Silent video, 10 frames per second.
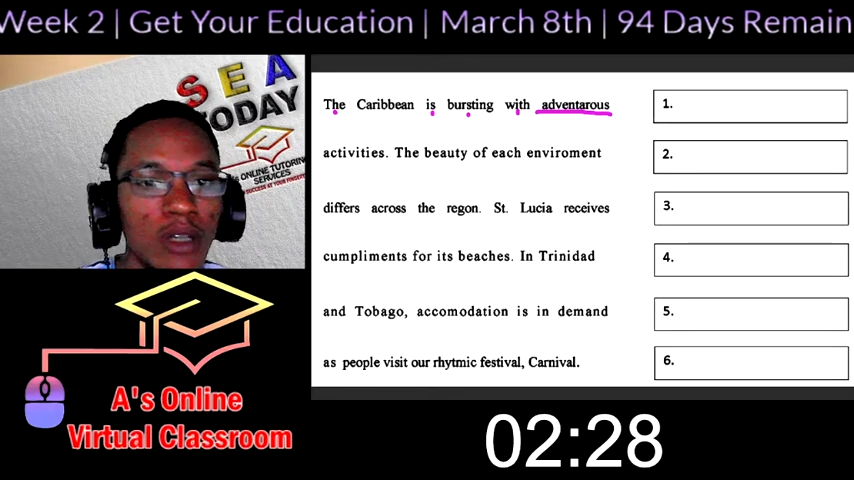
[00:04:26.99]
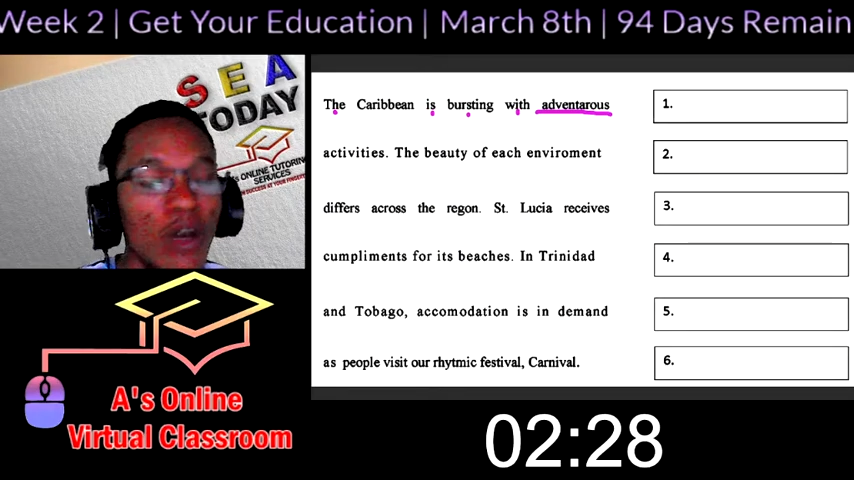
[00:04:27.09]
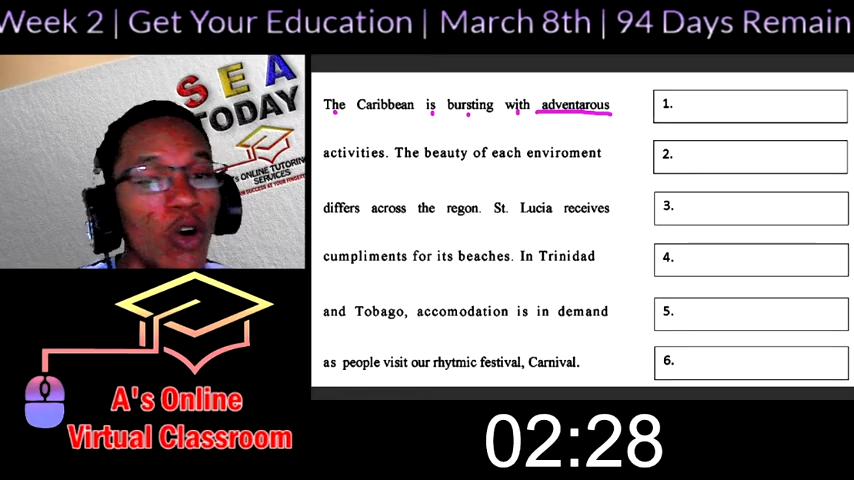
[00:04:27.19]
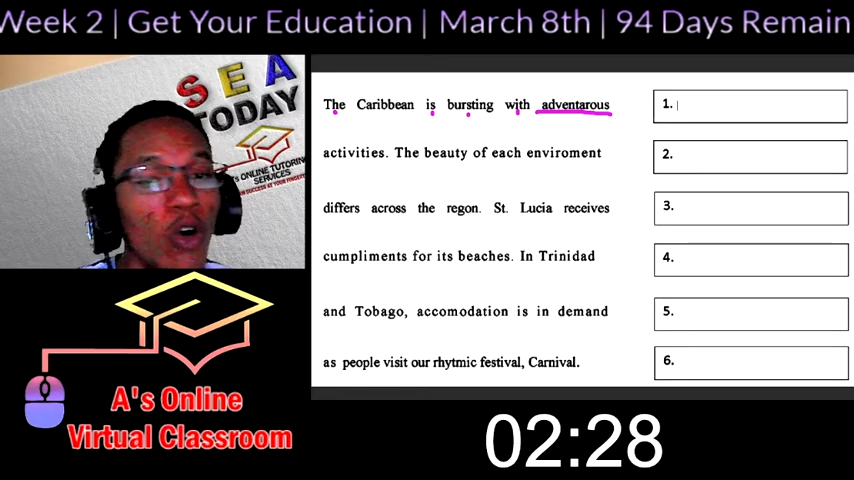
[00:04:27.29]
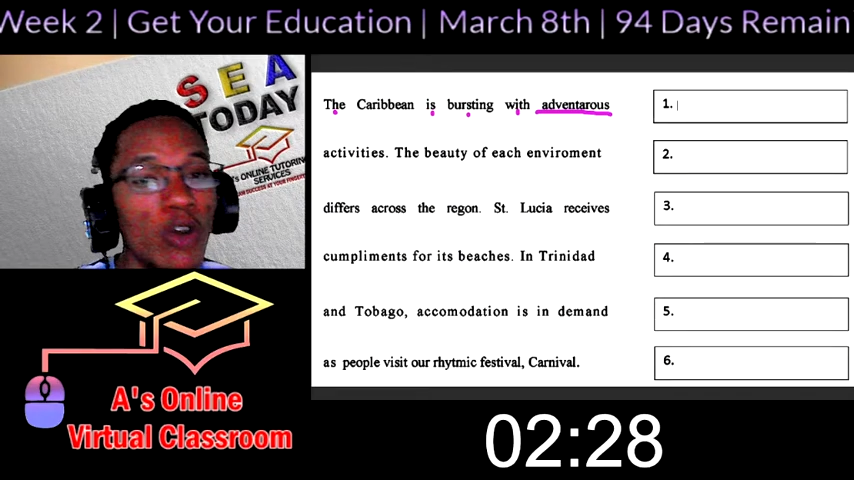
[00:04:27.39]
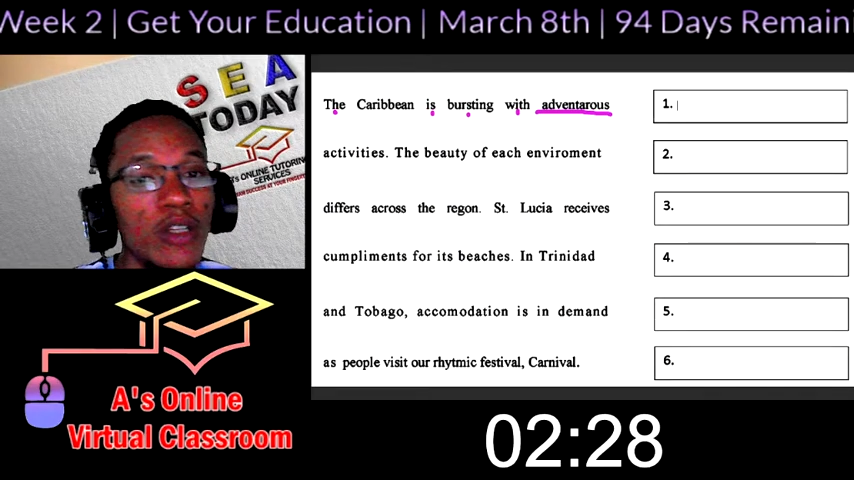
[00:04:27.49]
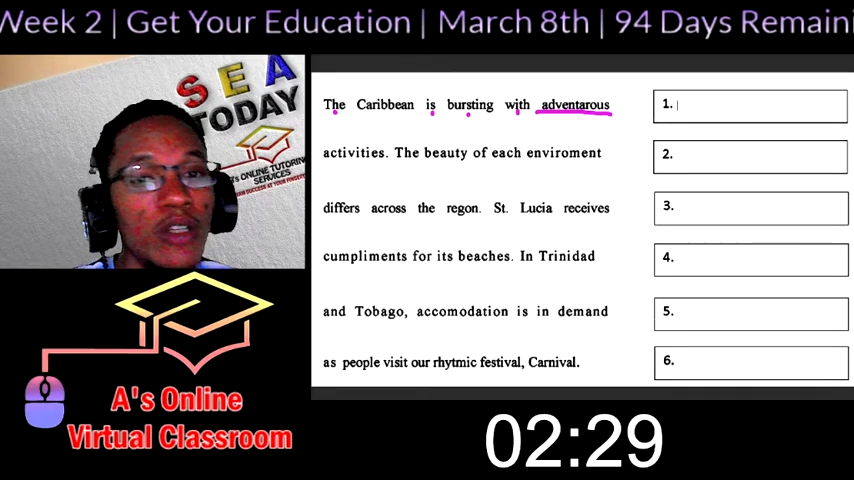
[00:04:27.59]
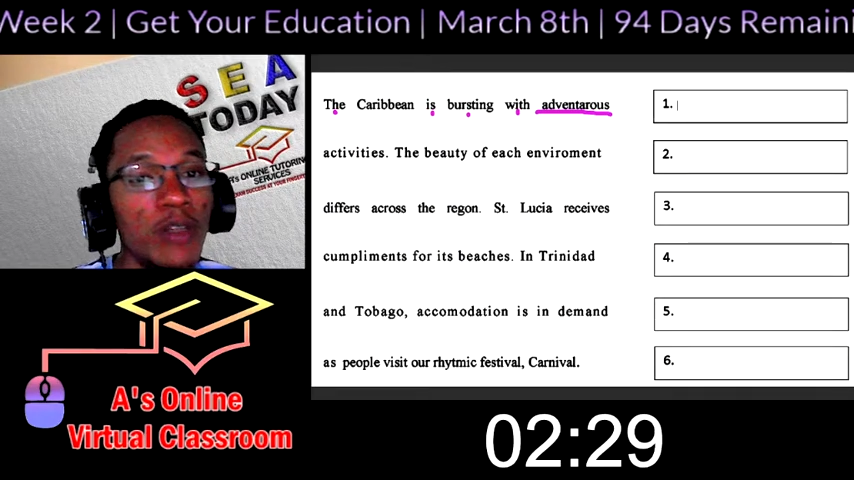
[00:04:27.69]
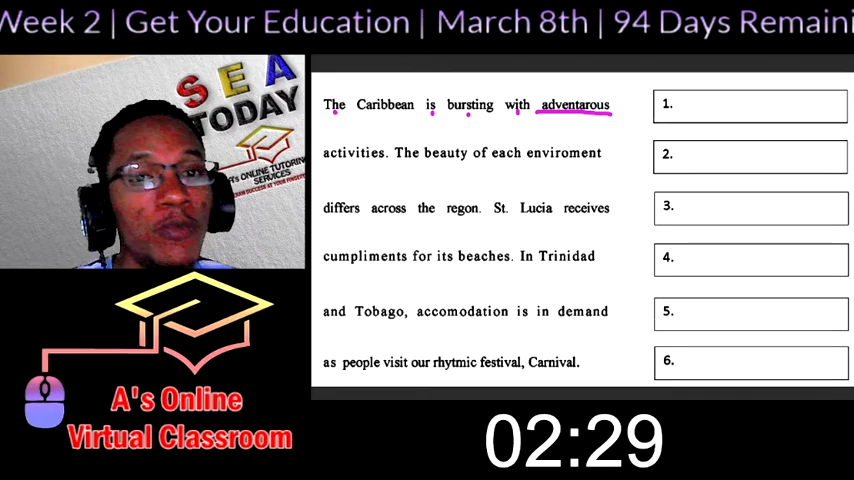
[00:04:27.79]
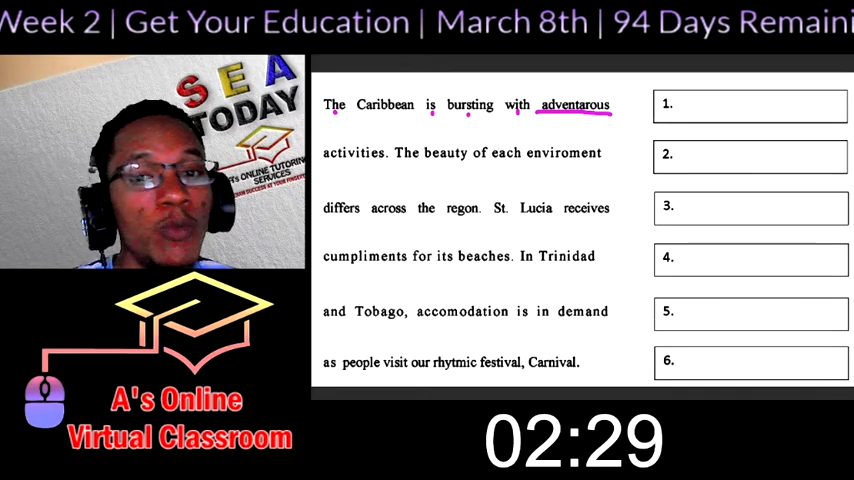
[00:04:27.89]
or
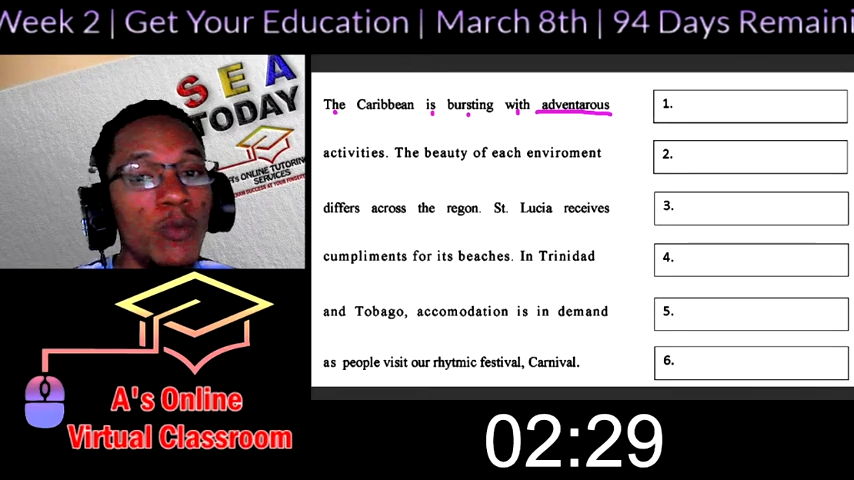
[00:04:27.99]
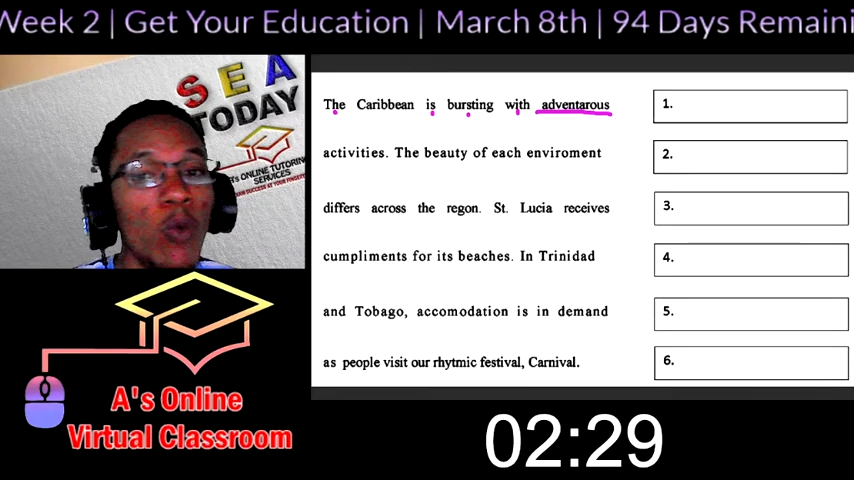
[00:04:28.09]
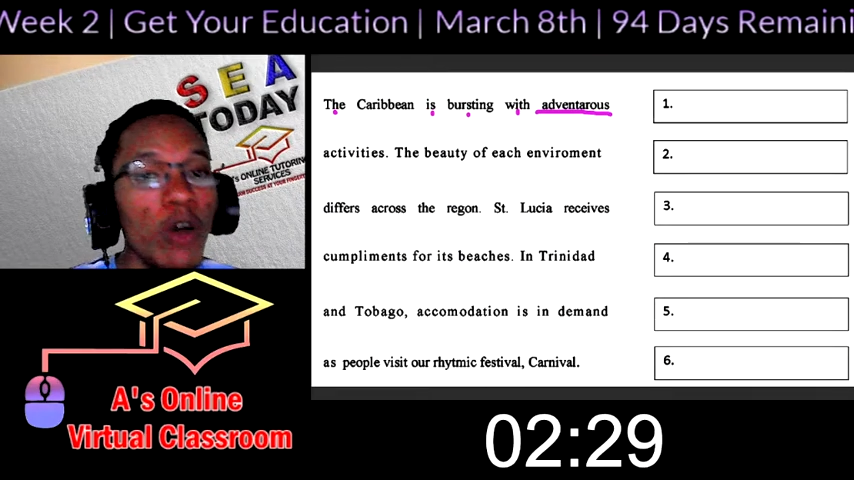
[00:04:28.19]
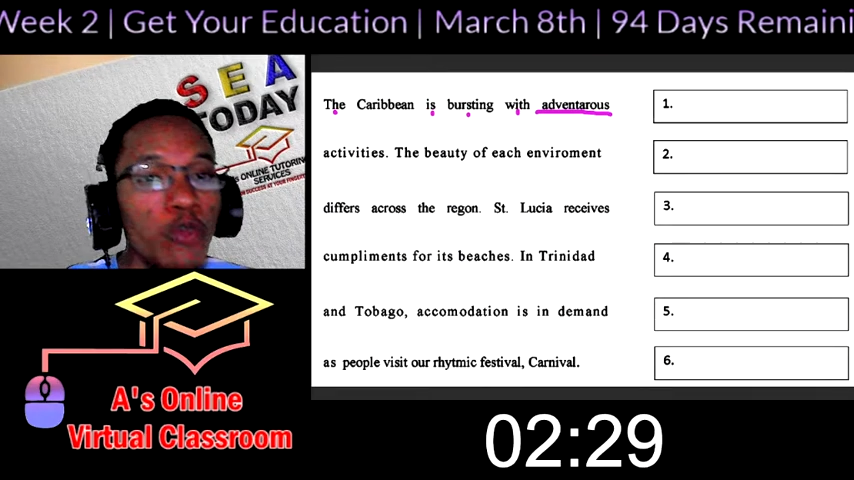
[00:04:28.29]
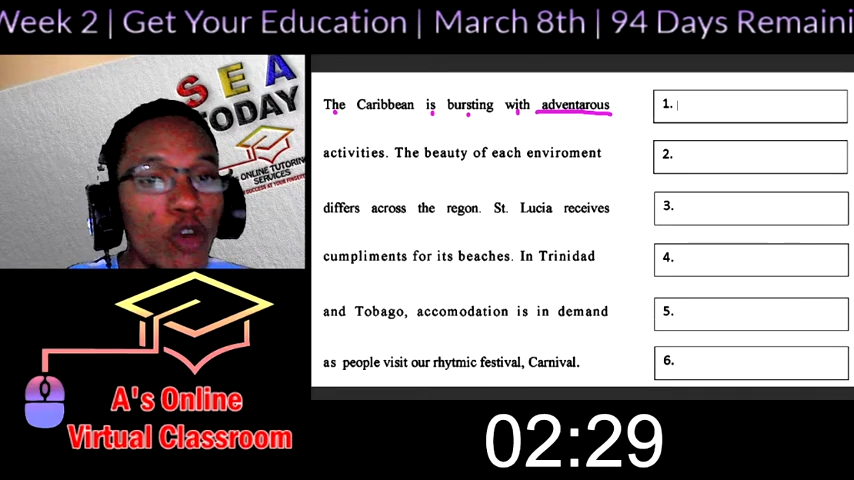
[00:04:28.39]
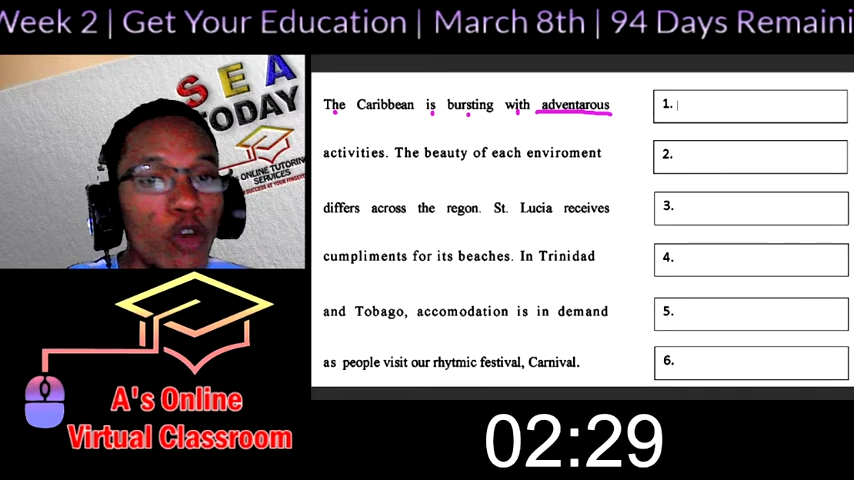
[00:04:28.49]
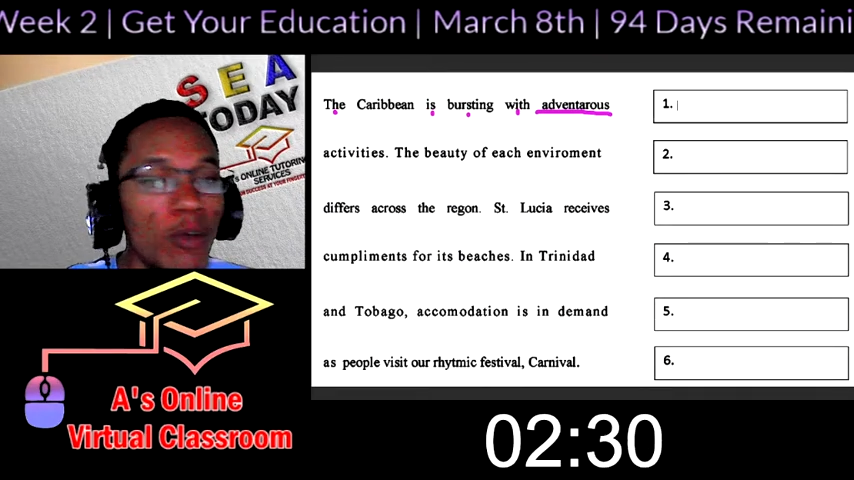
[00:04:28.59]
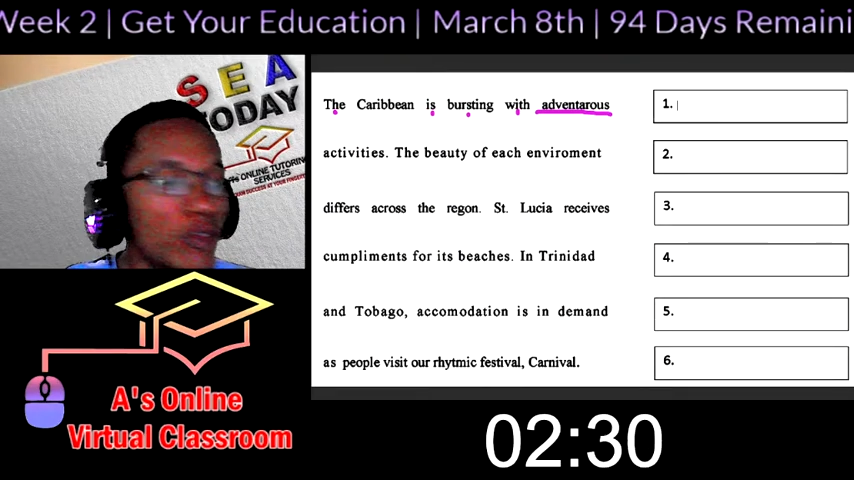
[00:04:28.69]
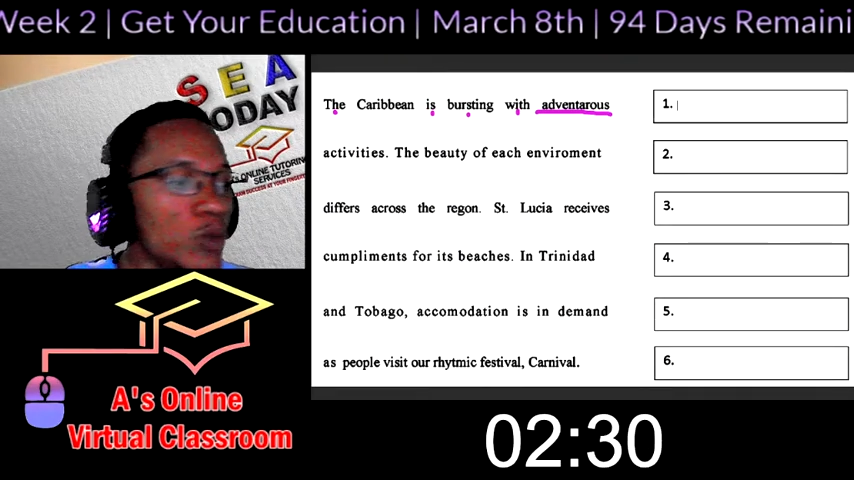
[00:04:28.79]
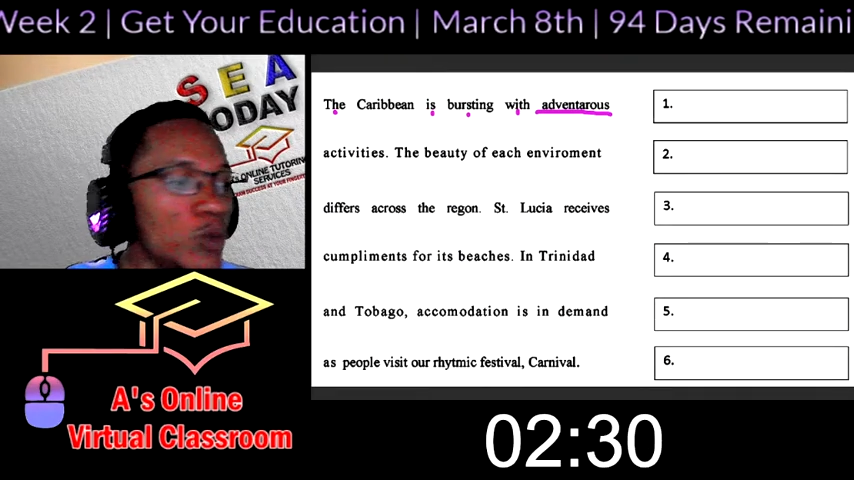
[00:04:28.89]
the one form of
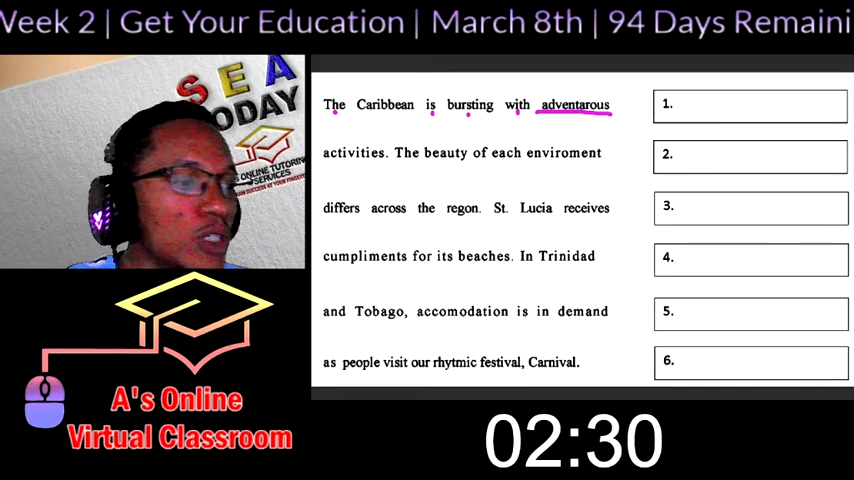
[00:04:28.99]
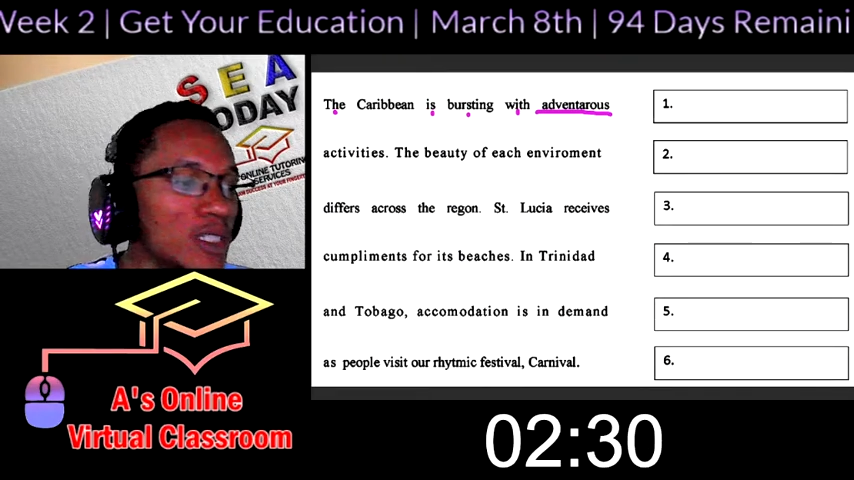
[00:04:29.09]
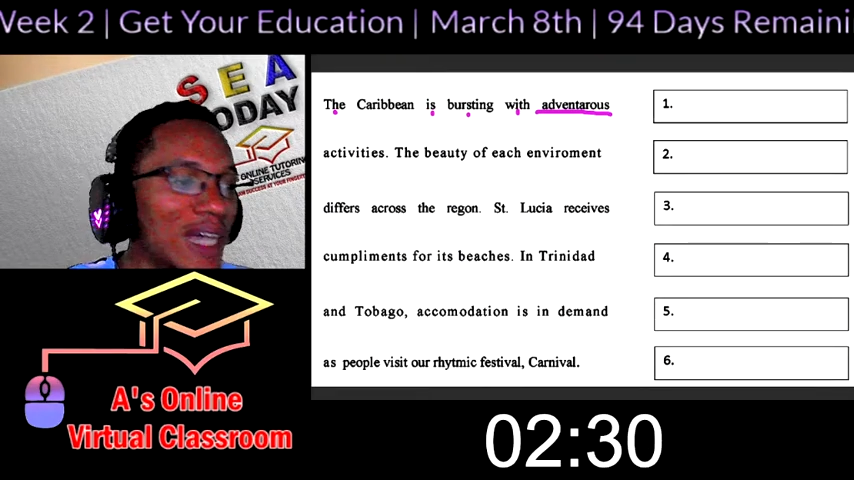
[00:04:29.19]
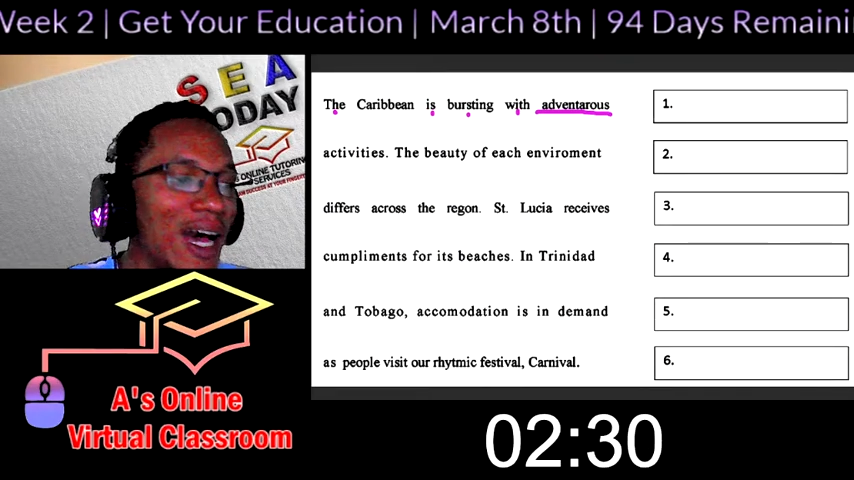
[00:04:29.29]
the word is